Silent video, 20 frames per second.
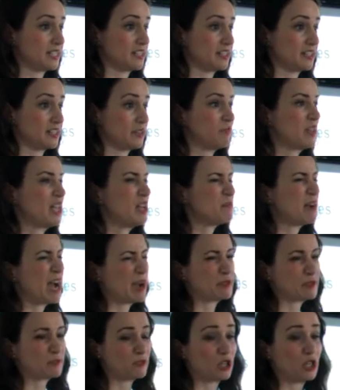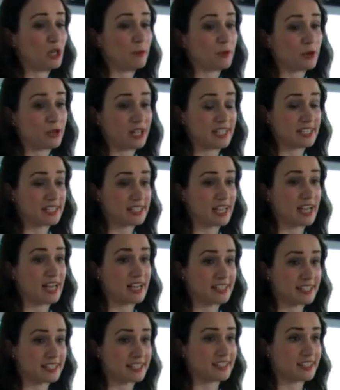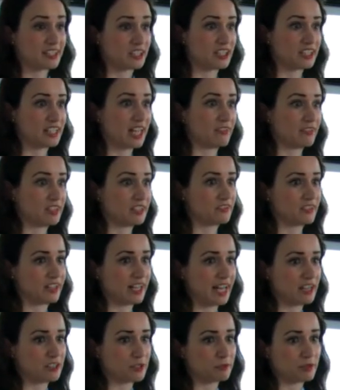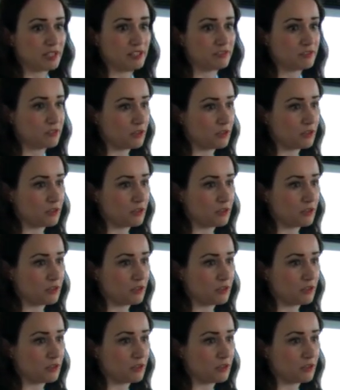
to the perhaps more laborious tasks, such as having to fill out a brief